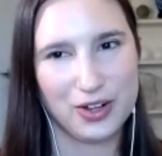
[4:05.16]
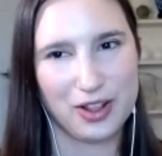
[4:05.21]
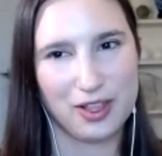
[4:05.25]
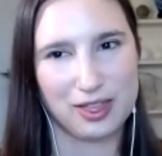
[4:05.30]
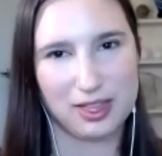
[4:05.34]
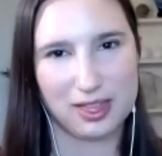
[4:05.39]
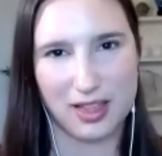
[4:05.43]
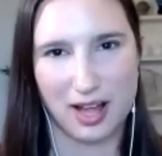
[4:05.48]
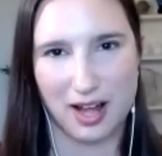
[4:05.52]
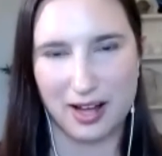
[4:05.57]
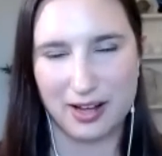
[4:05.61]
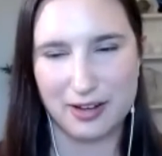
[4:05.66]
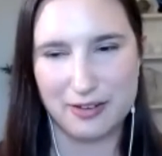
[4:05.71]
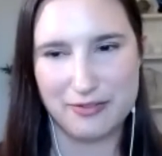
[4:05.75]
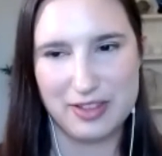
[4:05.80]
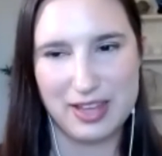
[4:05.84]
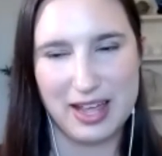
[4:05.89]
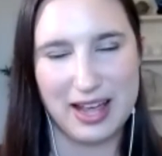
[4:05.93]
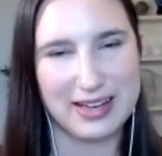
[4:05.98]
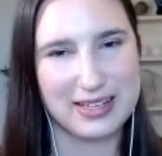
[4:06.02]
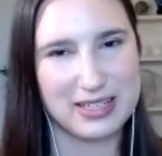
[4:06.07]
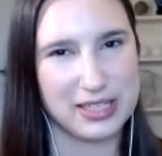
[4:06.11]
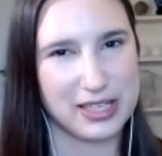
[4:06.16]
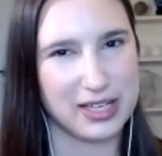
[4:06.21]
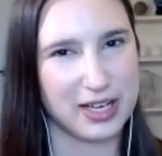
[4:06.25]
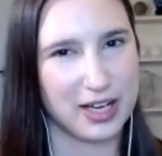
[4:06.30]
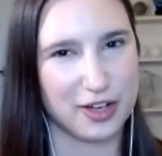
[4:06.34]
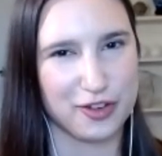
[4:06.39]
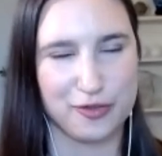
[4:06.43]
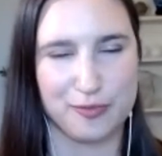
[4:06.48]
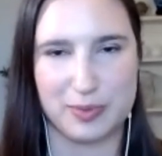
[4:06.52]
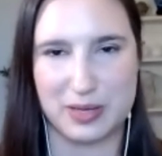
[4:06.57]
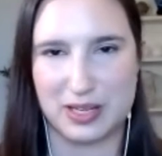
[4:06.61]
love the idea
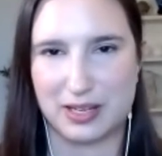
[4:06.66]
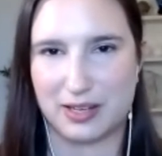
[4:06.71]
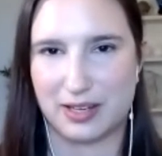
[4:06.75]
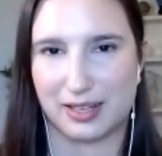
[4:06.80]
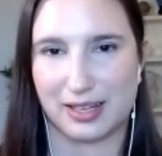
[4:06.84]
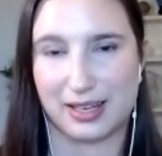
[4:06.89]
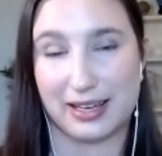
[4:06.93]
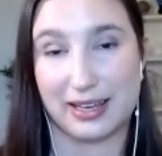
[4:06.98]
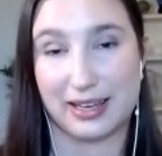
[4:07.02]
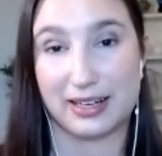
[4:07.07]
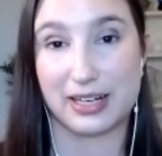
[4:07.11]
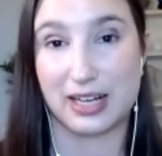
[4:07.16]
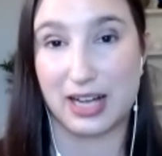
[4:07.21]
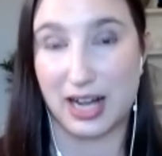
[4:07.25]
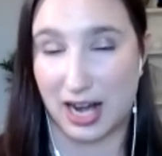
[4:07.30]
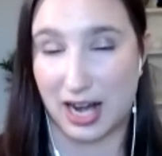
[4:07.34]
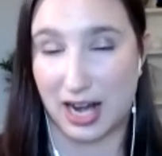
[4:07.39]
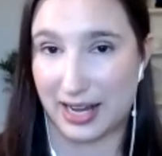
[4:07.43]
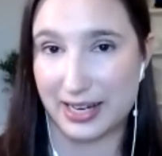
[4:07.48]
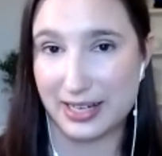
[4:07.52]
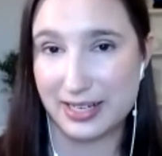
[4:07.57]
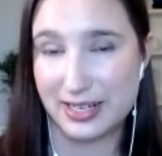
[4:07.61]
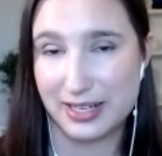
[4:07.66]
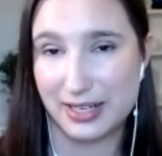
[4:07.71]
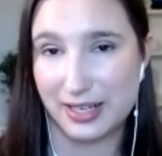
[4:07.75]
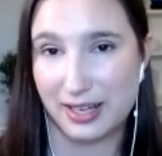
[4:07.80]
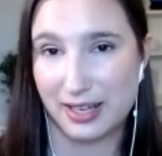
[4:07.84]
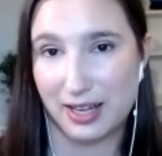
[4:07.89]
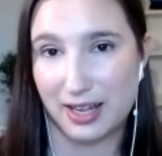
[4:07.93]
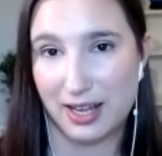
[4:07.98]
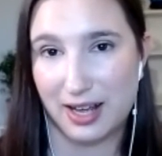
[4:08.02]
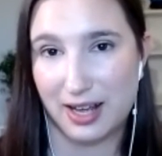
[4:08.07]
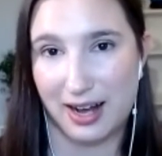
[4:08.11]
of being a guide.
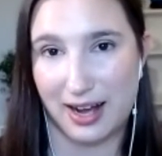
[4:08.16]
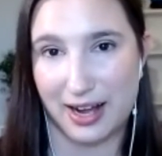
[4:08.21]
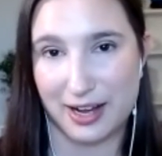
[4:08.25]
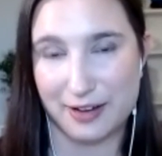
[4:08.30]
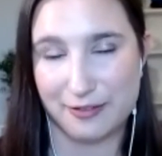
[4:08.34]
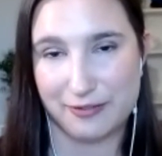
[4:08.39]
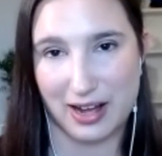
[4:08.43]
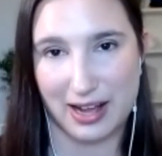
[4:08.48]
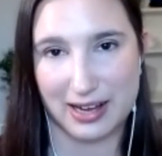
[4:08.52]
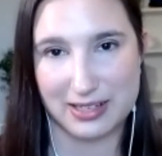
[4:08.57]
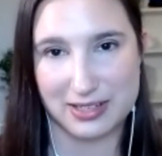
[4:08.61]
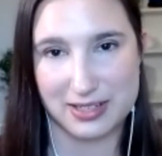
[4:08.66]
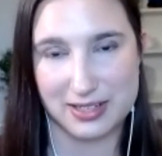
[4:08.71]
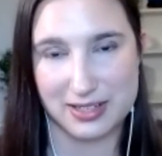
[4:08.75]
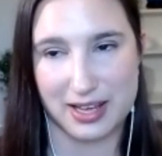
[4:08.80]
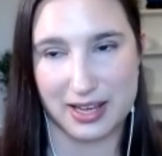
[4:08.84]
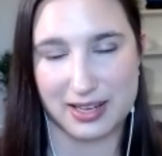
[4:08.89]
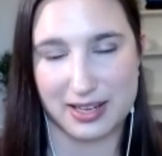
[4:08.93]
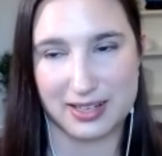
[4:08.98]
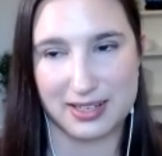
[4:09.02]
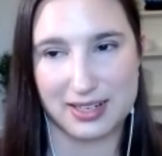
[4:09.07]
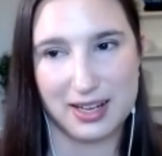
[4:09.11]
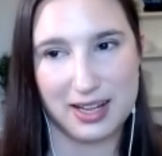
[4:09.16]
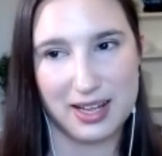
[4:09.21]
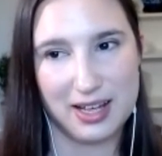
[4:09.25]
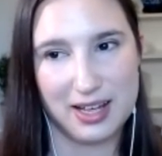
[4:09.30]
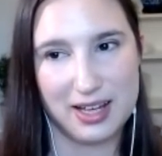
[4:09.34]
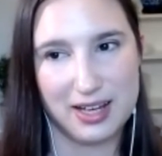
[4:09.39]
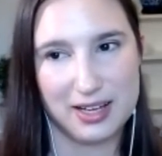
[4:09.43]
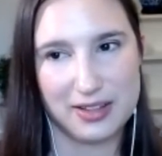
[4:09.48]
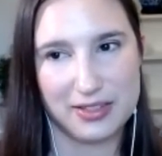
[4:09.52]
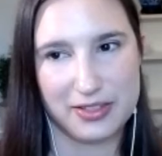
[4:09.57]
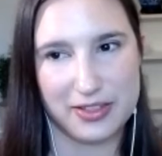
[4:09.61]
I find that
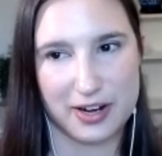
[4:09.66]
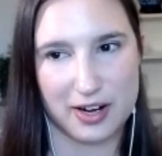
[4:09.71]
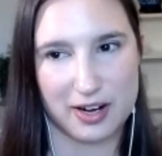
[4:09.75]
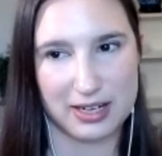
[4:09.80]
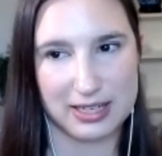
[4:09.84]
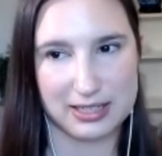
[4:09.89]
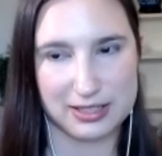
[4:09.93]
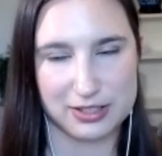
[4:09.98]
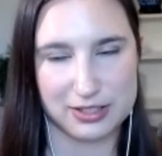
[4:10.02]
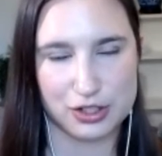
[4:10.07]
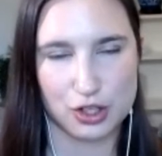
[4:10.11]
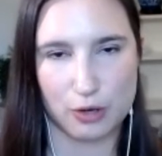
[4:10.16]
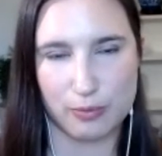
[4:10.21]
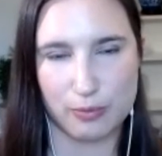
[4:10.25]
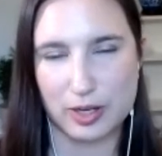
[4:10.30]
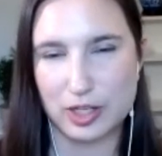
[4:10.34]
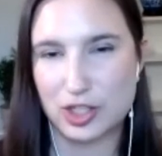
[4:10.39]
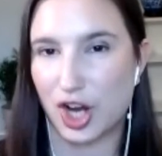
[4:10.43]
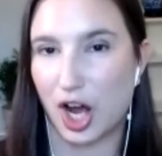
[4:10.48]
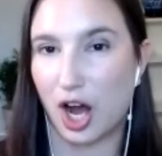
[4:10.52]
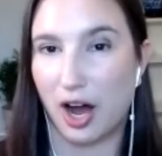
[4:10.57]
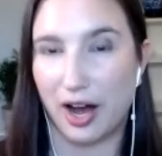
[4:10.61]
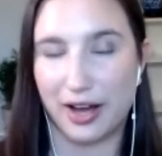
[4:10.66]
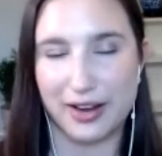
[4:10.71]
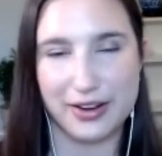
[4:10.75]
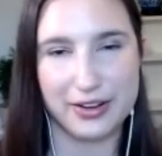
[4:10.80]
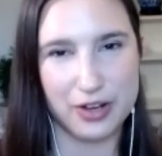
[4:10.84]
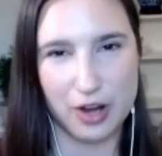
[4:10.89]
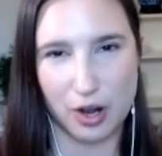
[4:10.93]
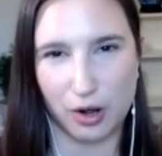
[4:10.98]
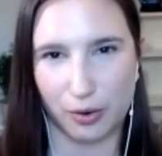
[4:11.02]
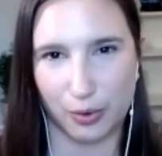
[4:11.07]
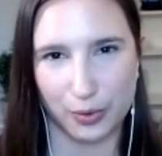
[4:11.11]
there is so much
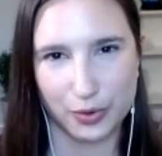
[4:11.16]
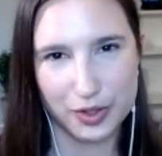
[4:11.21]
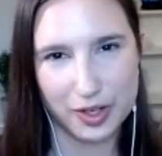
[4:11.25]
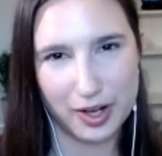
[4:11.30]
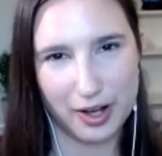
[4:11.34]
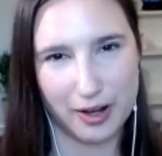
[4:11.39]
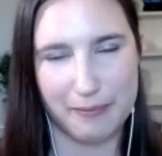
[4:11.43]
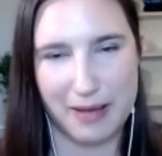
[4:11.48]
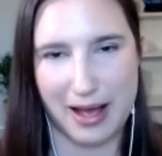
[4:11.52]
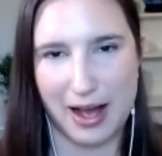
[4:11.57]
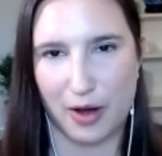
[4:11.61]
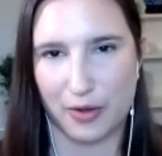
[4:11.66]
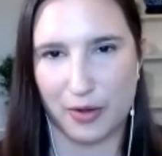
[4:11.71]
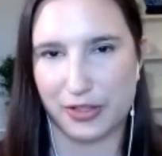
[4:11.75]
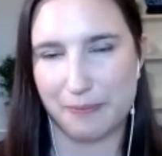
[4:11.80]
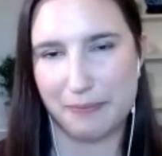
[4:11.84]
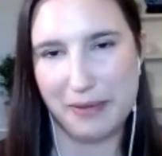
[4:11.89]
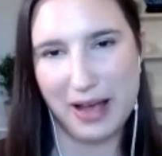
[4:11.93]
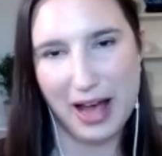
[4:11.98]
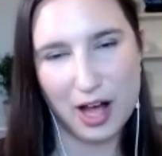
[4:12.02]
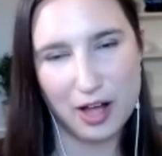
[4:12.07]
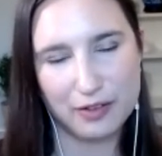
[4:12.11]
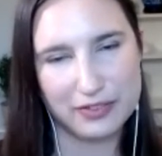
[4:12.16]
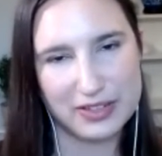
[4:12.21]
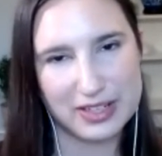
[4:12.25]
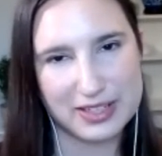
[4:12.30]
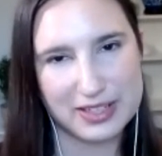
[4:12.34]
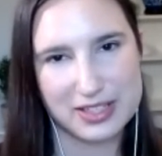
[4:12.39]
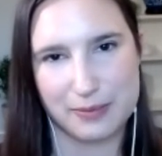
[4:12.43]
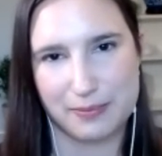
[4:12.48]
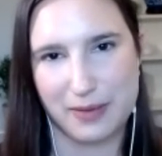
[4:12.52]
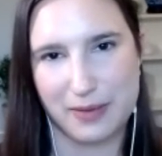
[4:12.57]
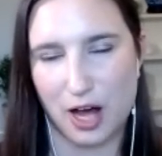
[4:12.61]
unknown about the
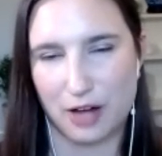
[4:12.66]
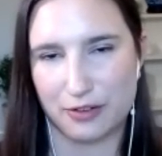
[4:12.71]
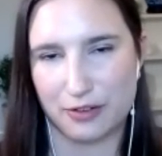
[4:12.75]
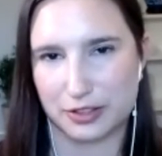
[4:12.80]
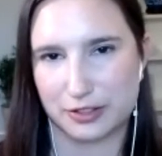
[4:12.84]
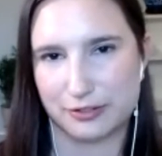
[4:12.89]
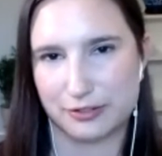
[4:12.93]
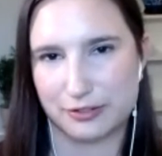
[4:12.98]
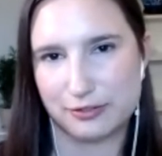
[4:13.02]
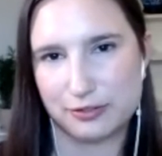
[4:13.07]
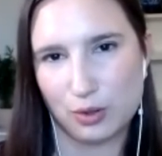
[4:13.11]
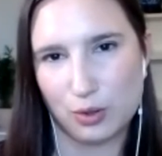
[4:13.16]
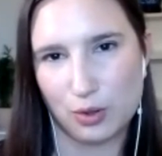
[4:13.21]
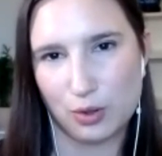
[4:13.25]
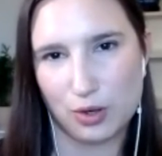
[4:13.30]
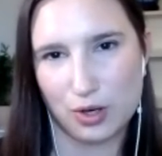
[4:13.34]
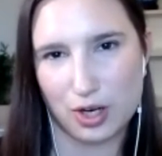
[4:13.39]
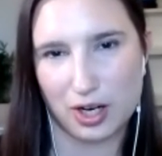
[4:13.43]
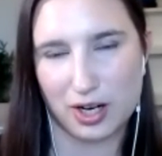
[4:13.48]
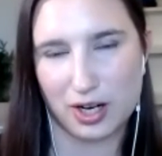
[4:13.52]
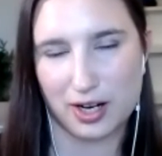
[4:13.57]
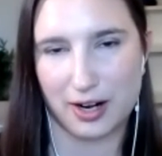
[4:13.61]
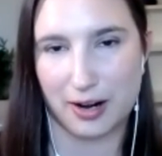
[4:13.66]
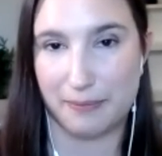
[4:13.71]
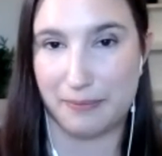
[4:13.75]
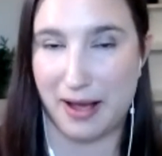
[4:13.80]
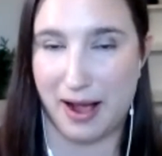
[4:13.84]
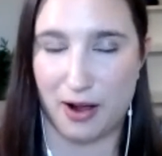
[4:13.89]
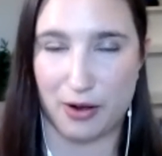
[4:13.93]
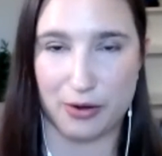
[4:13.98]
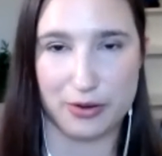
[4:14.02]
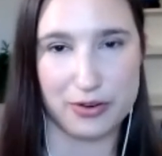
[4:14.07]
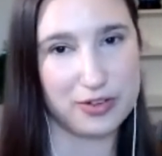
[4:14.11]
pelvis, the pelvic floor,
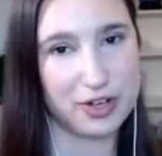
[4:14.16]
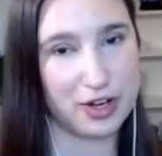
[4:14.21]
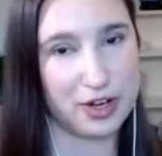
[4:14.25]
about